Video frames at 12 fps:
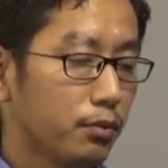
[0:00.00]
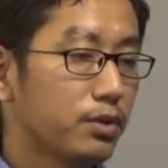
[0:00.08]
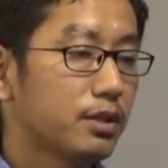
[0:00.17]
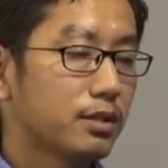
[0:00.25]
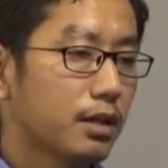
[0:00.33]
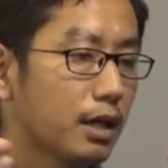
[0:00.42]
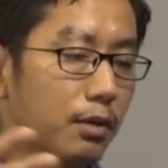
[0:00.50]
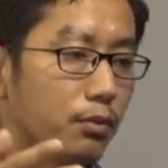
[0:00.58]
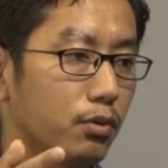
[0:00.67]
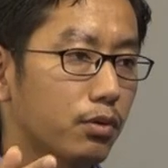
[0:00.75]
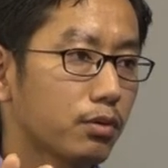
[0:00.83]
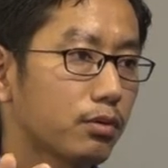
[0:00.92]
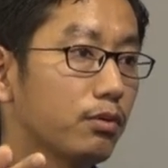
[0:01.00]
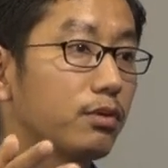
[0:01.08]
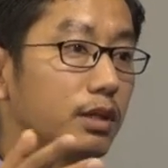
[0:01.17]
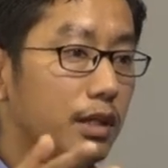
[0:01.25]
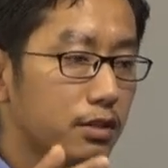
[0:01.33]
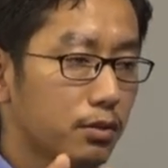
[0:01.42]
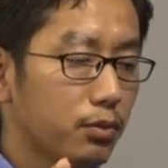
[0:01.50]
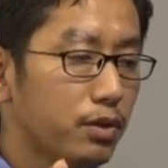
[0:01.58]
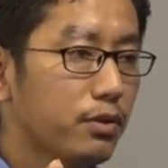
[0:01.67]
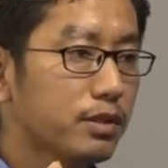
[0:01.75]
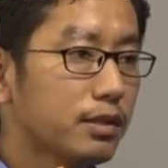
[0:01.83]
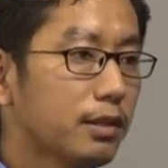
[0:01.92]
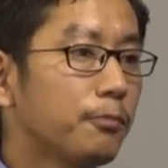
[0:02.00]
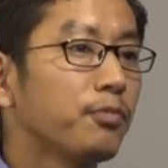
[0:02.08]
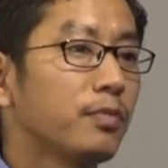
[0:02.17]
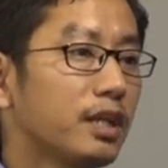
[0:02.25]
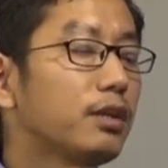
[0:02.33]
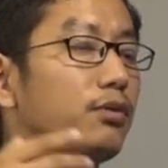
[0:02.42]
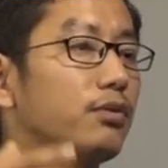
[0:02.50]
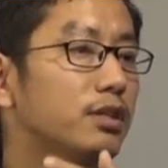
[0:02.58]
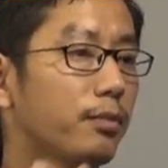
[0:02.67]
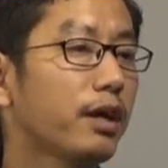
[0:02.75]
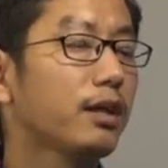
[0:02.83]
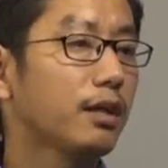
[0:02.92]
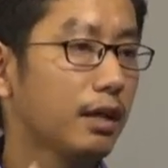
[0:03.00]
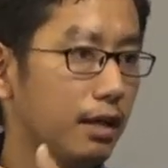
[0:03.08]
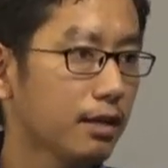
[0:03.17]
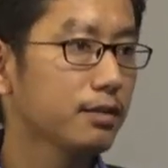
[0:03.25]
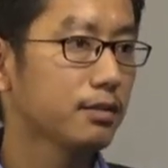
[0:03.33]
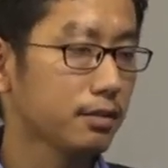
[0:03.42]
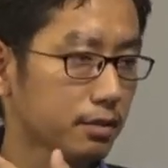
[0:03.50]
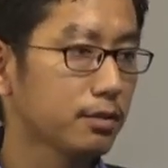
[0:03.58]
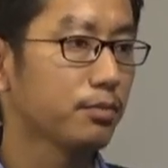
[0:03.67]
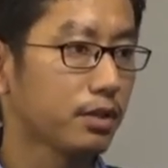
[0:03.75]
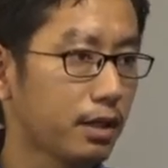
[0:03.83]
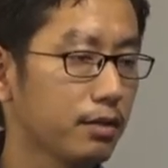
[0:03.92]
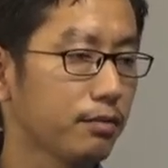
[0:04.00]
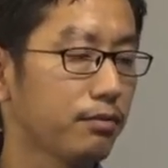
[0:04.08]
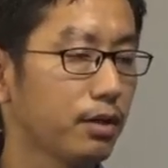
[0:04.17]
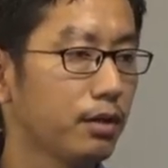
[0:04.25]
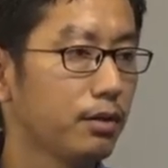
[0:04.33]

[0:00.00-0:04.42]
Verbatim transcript: which is have not good relation with USA, then USA might has some kind of